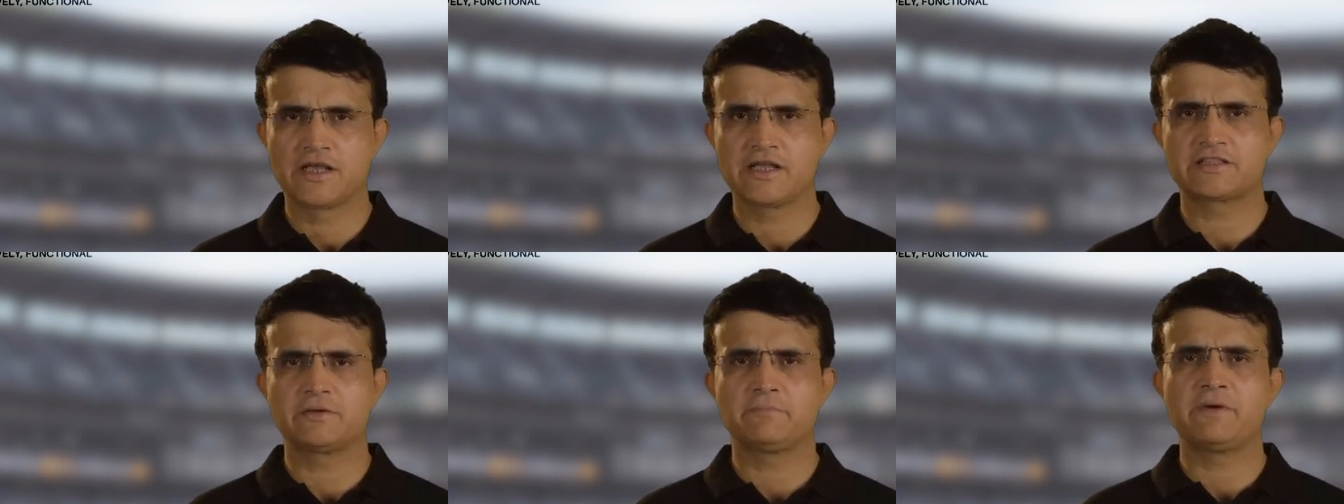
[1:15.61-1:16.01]

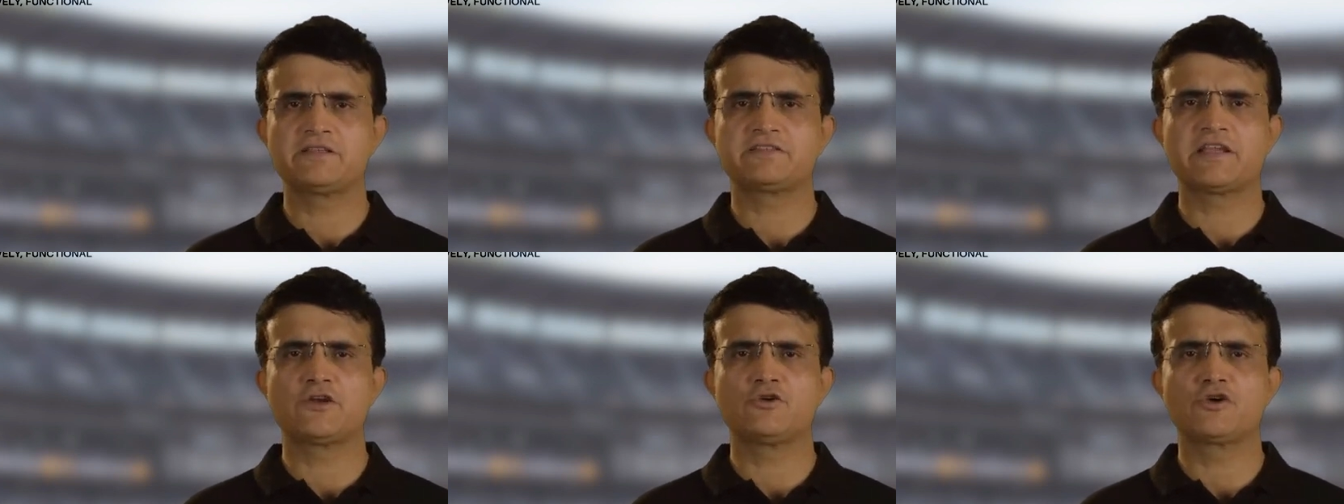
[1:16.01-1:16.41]
Get the
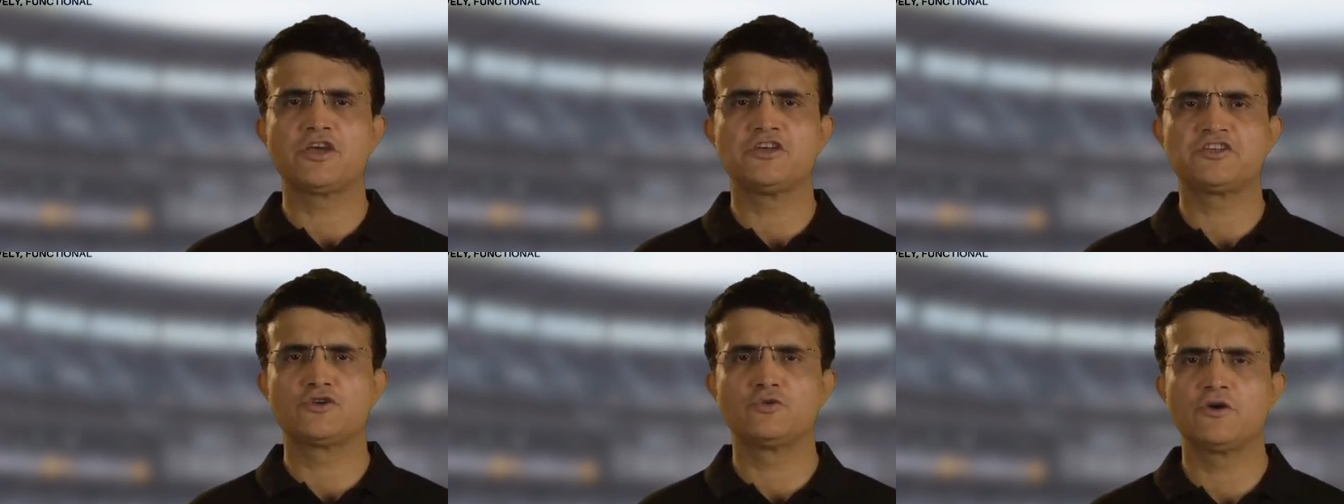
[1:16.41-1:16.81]
best
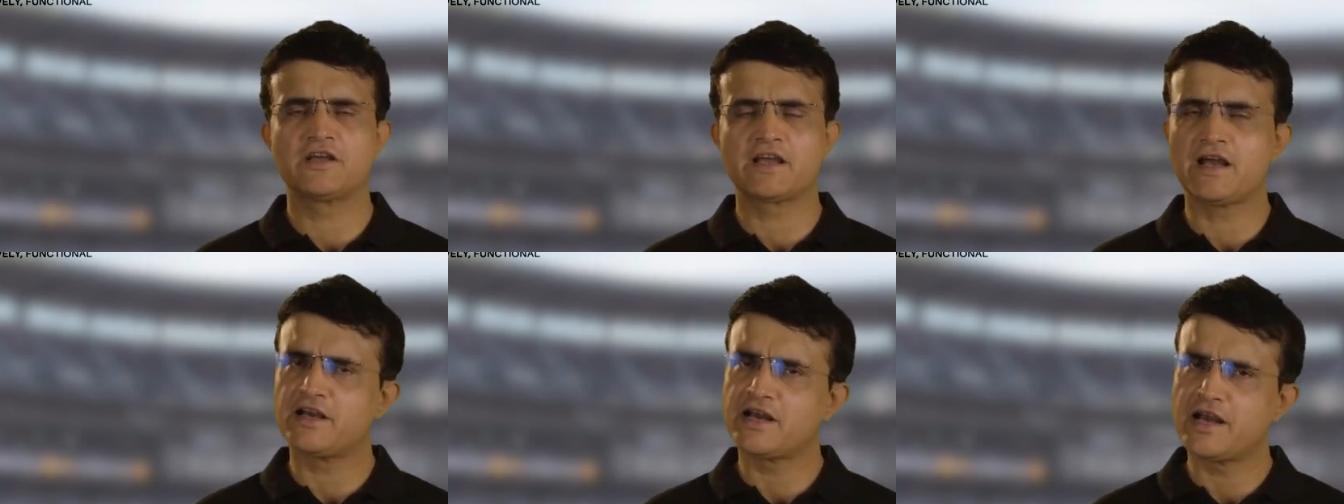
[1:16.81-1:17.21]
education
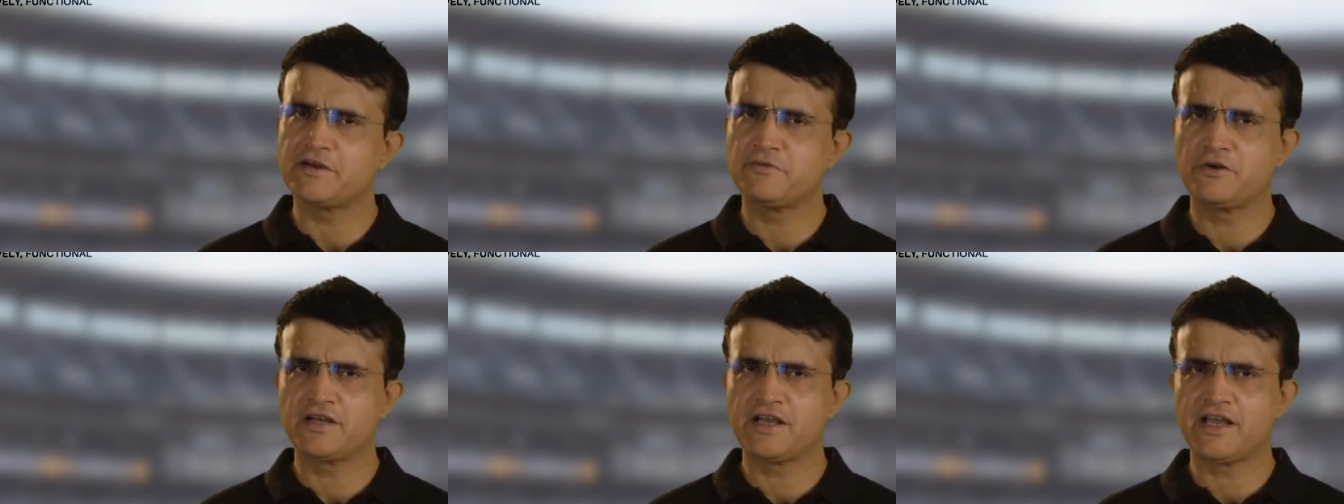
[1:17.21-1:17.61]
with
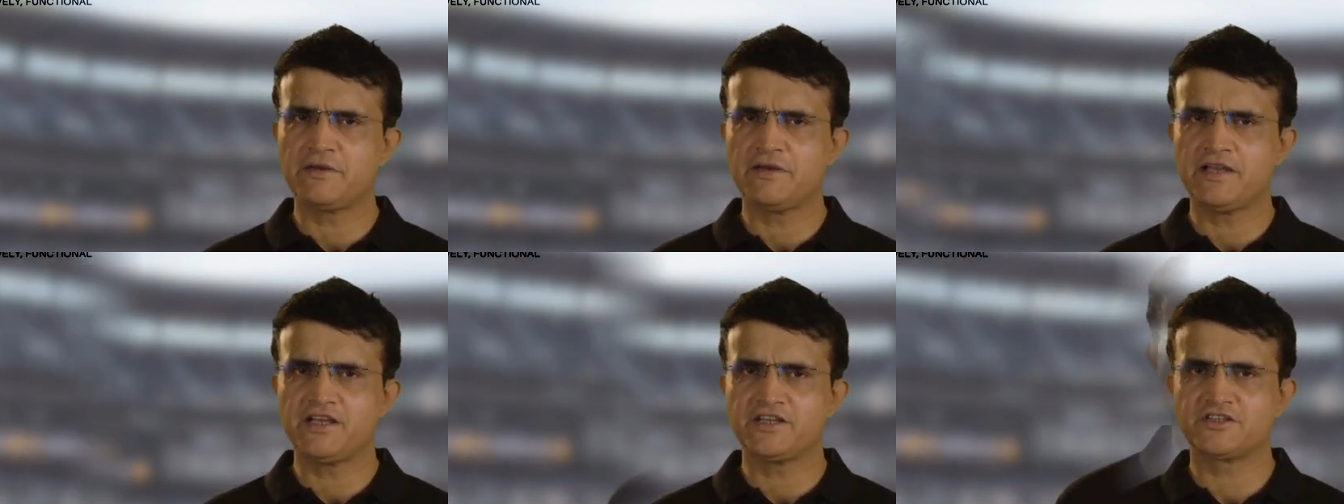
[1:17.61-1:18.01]
Enliven
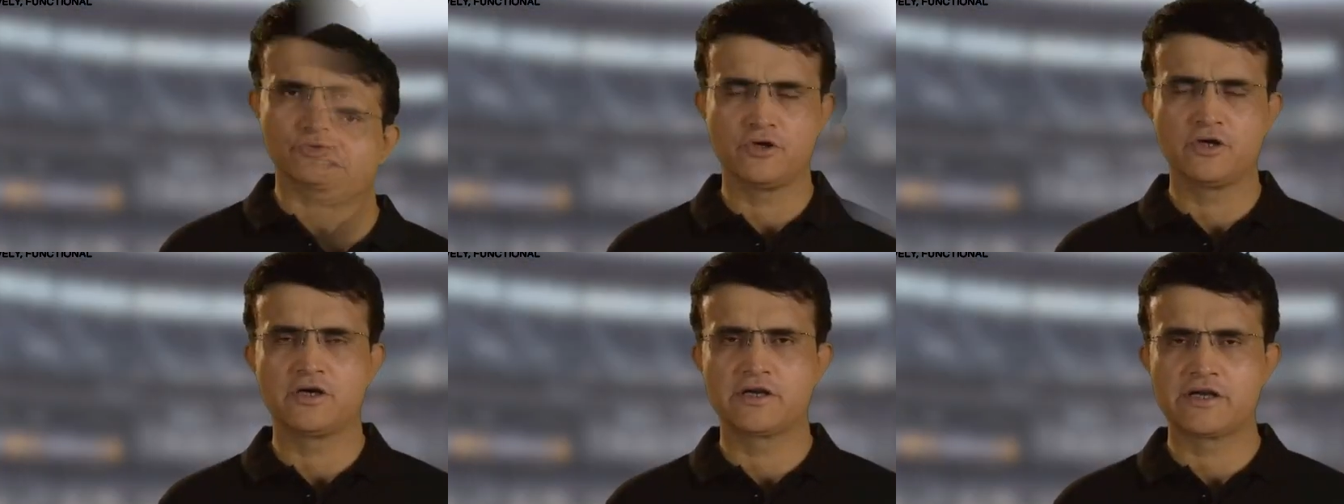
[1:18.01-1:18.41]

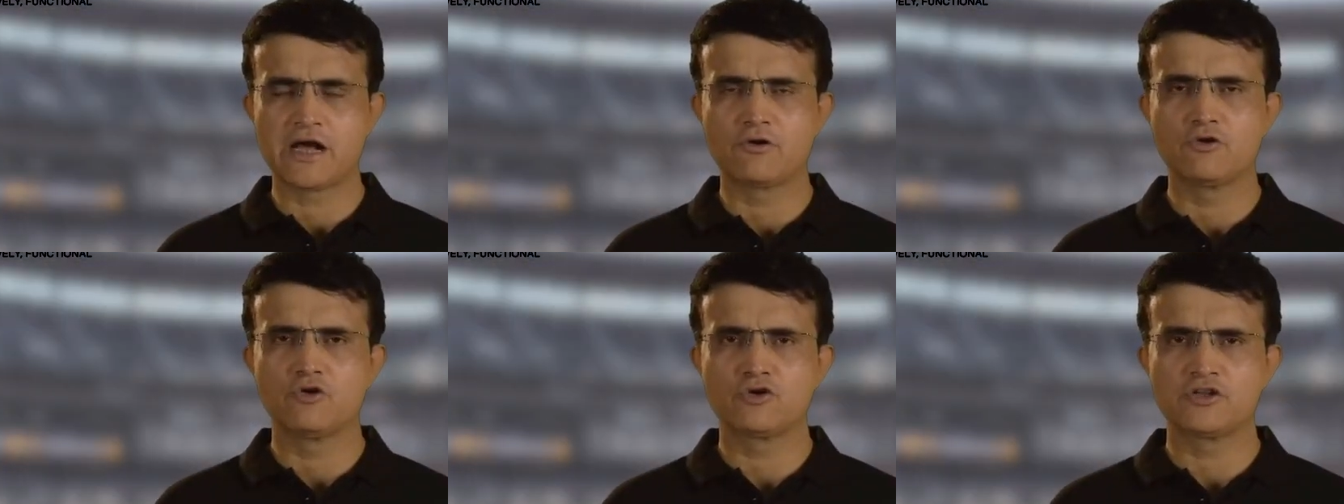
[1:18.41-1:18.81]
English.
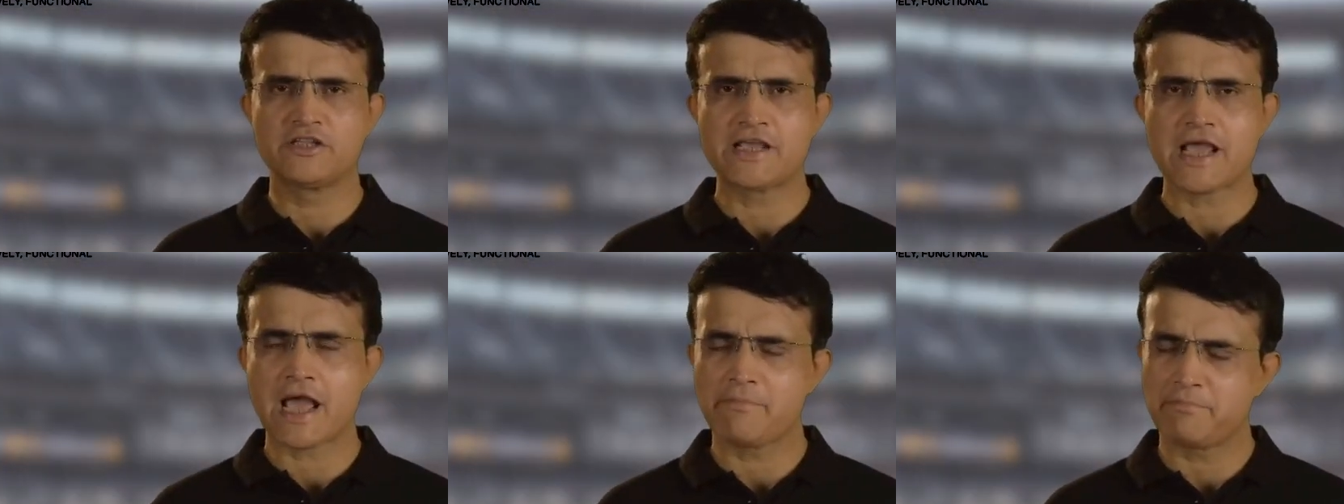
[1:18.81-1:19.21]
Download
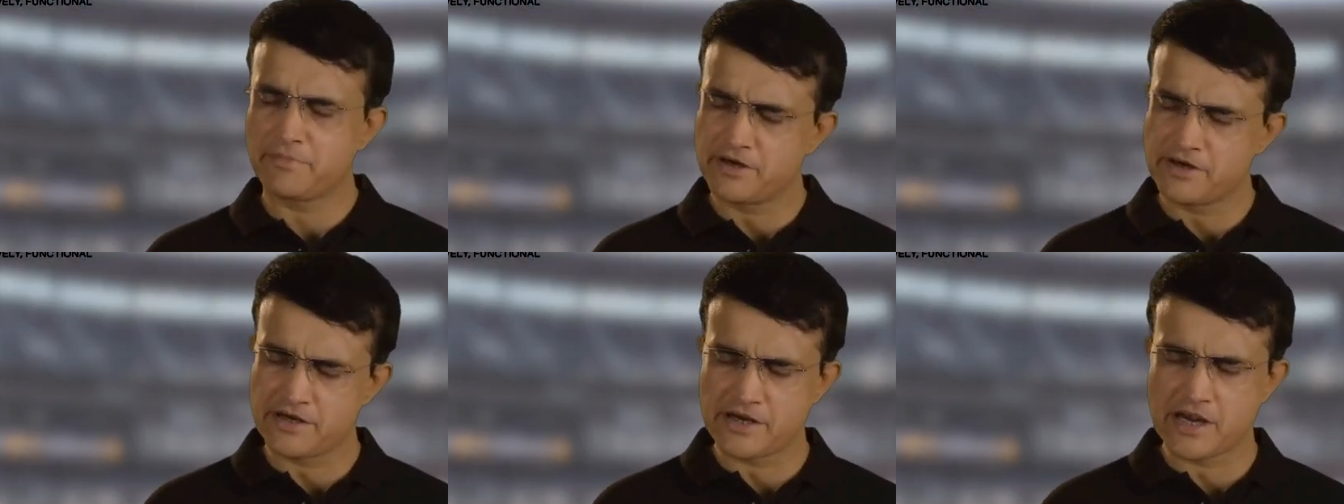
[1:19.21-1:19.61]
the app
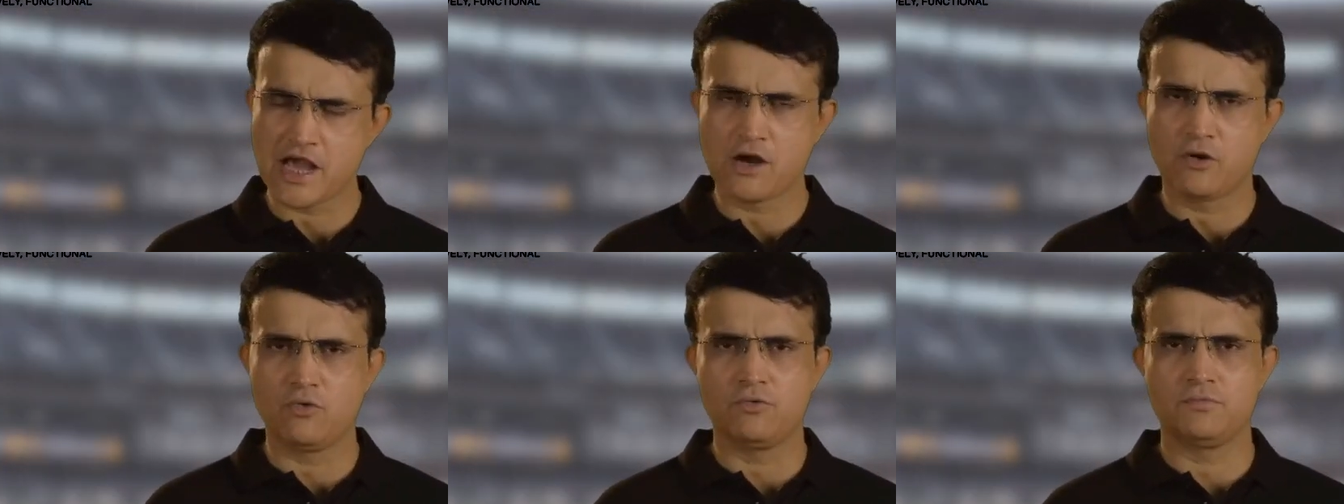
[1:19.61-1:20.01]
now.